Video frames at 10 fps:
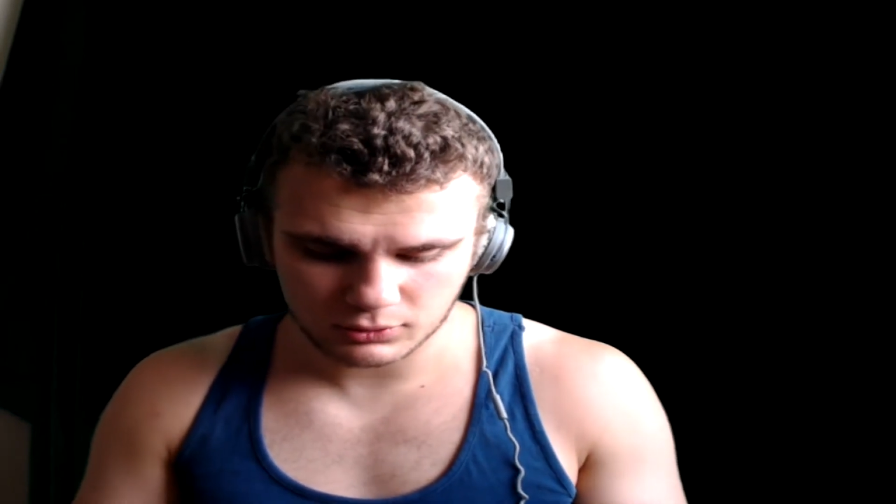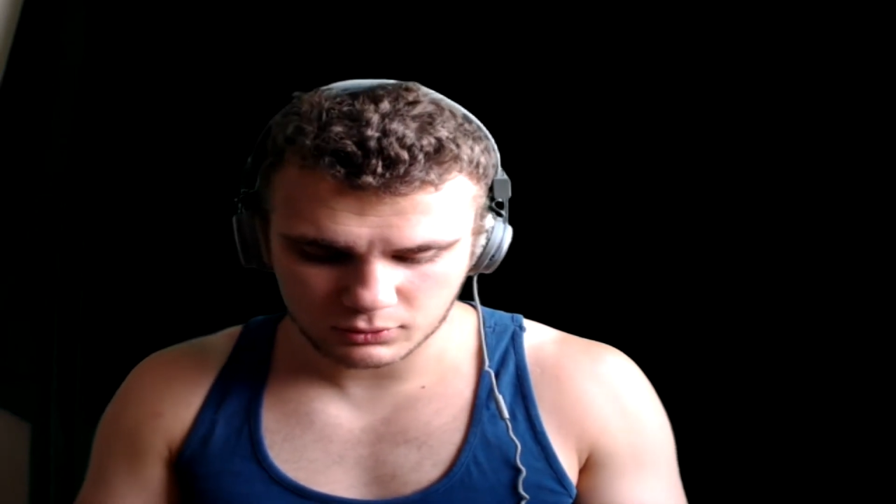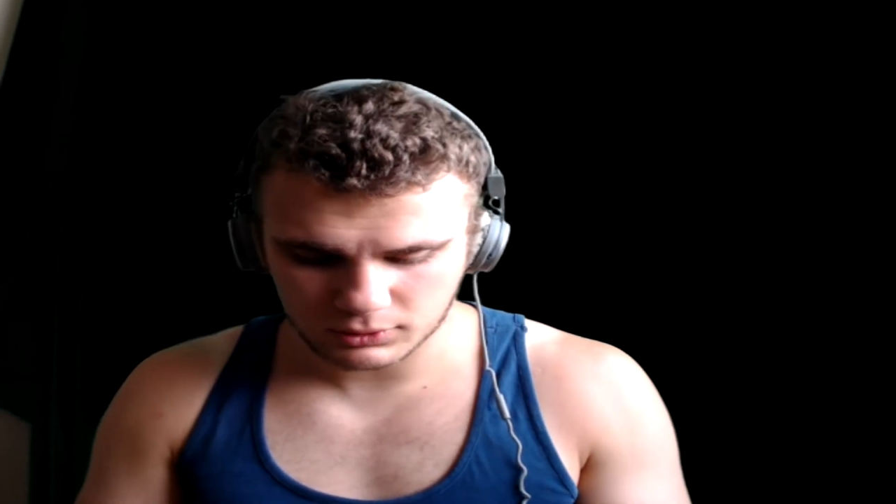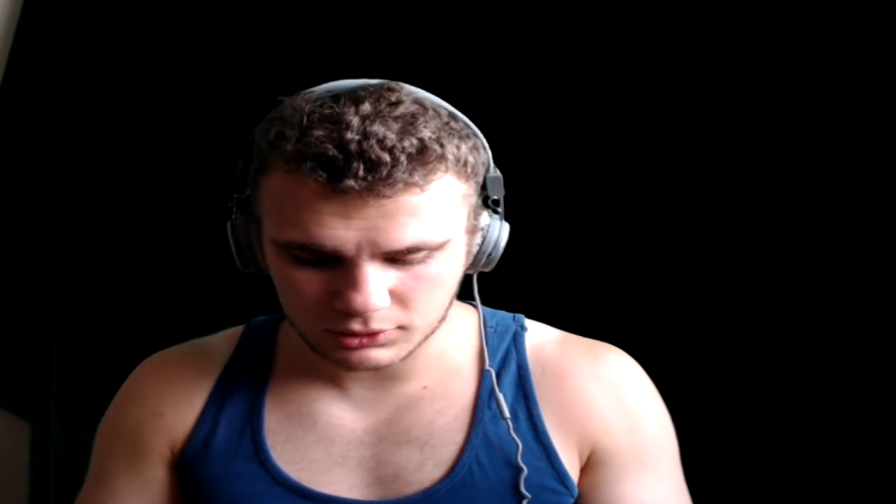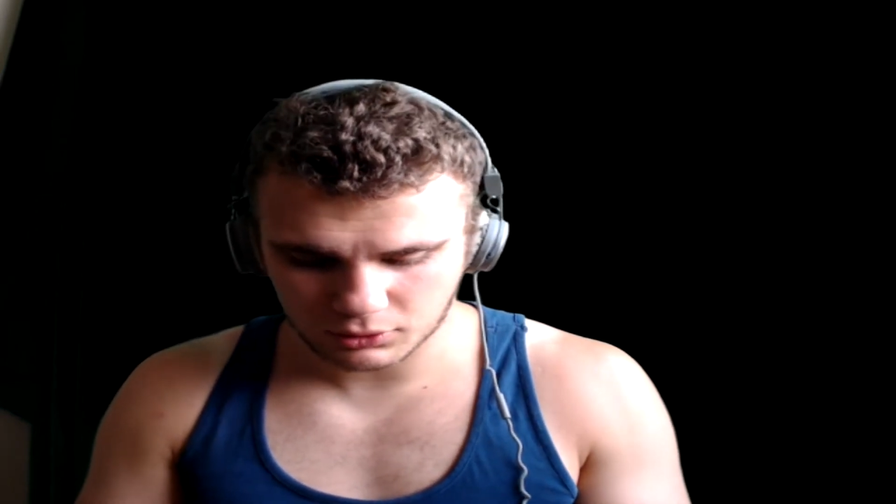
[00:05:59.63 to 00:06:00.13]

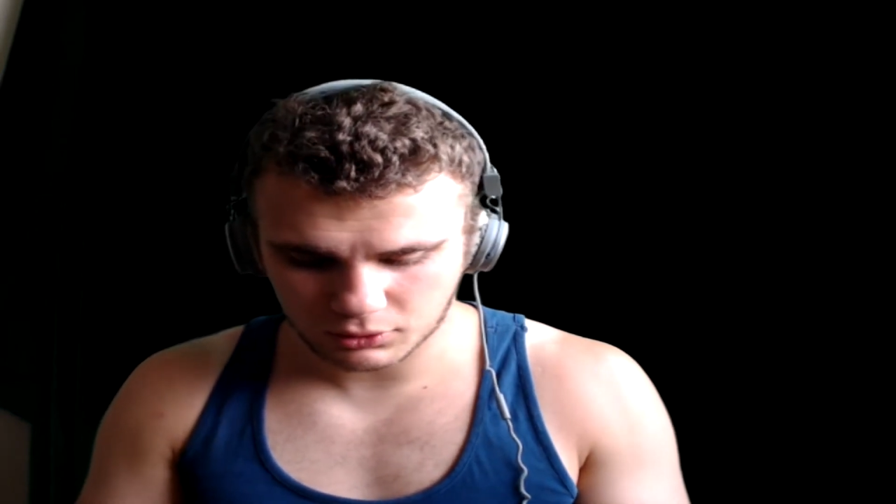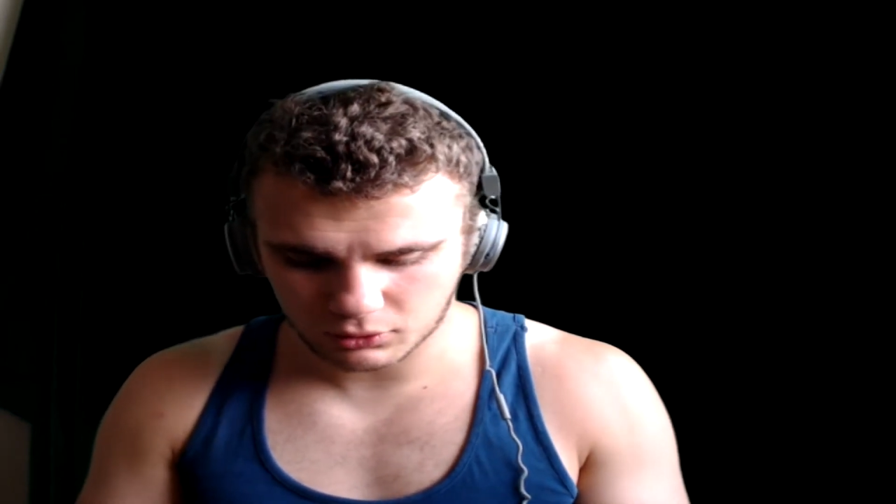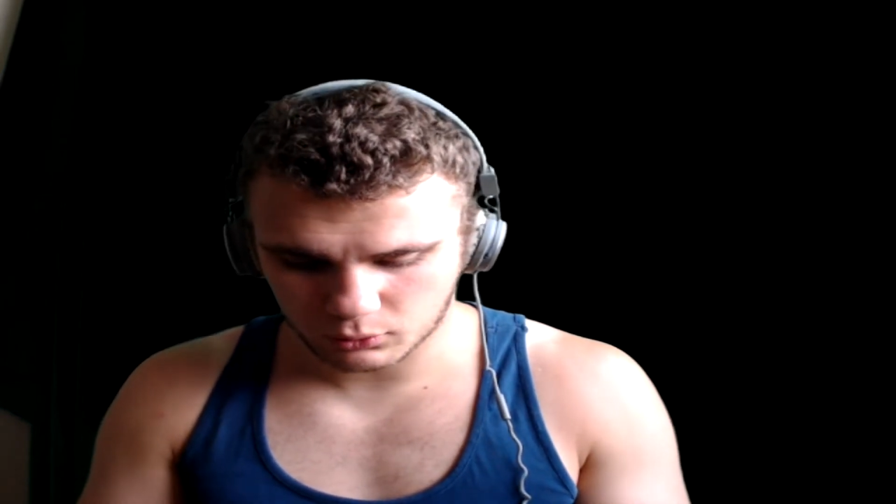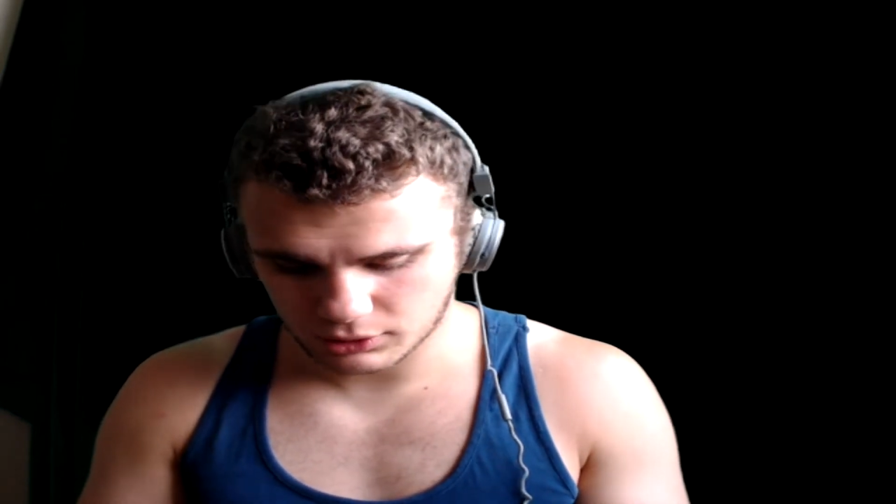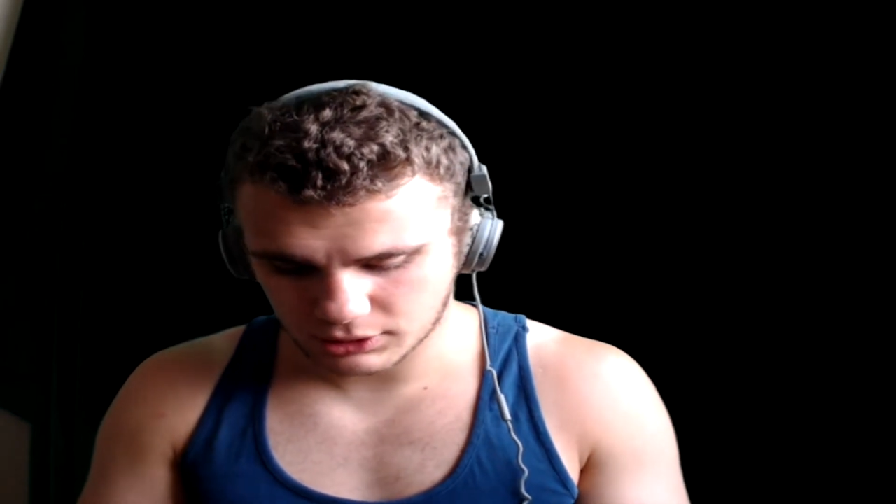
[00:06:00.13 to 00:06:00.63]
with the whole
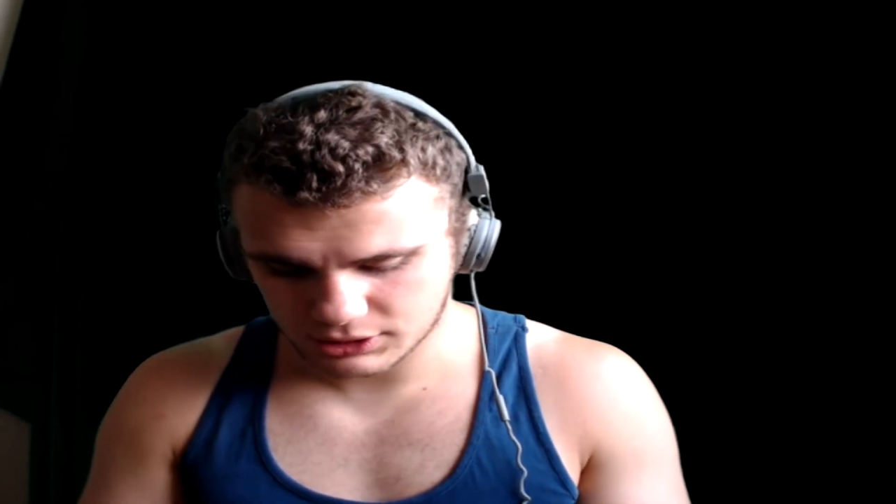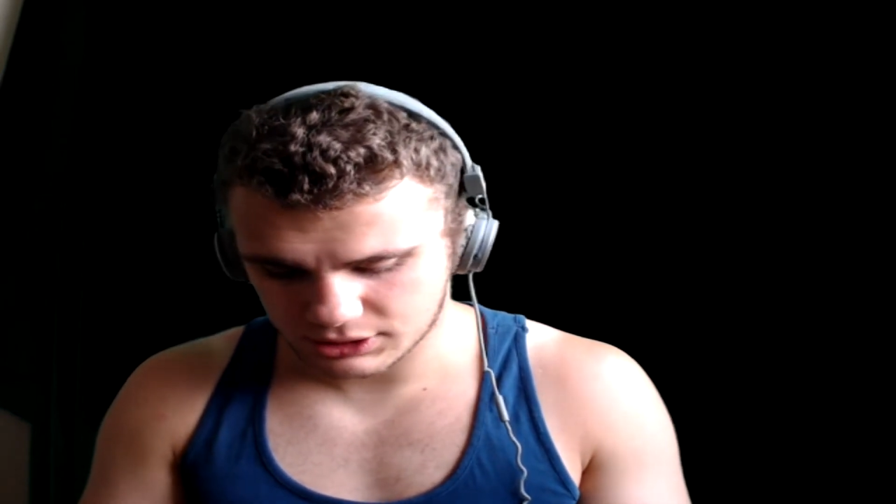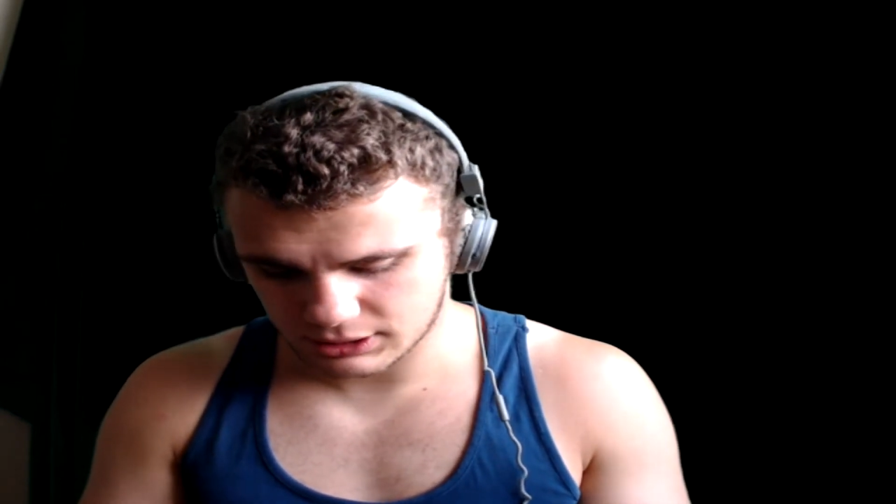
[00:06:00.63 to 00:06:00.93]
work scene